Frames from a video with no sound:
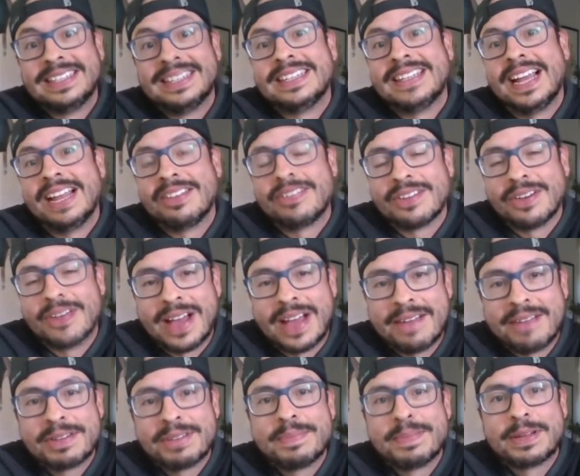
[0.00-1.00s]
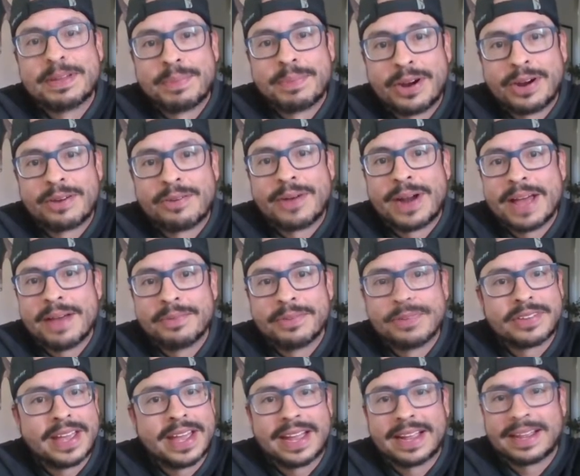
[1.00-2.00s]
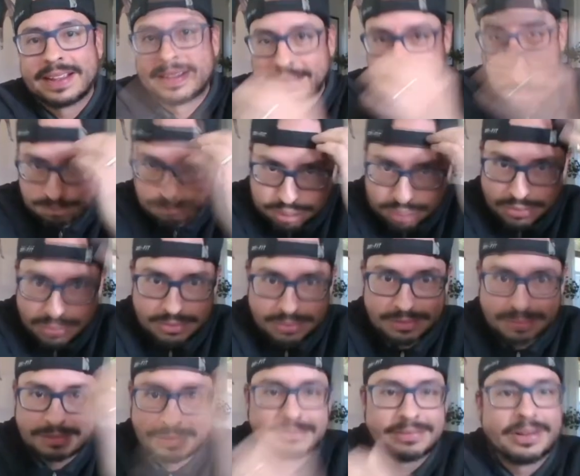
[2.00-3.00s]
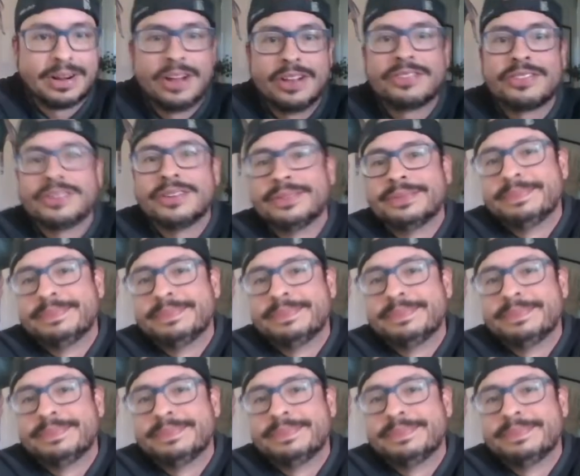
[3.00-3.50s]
And so having Big Bird around was like awesome.